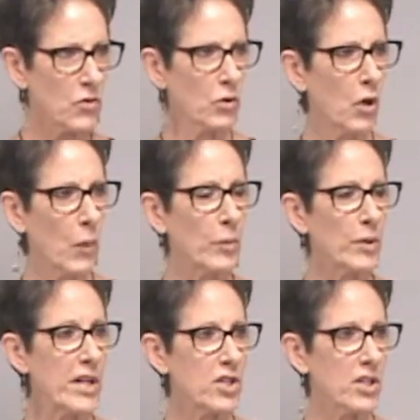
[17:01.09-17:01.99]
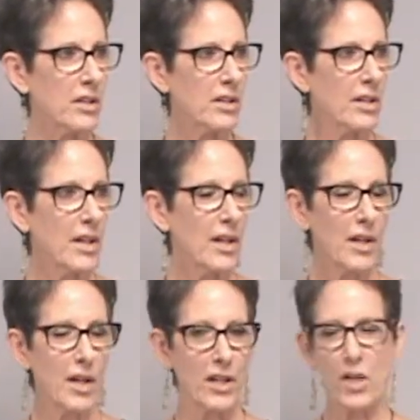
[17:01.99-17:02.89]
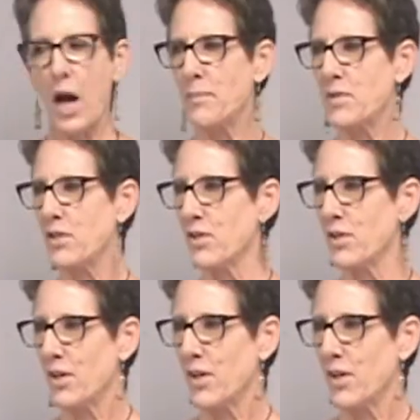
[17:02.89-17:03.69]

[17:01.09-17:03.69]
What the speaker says: So a corporation adopted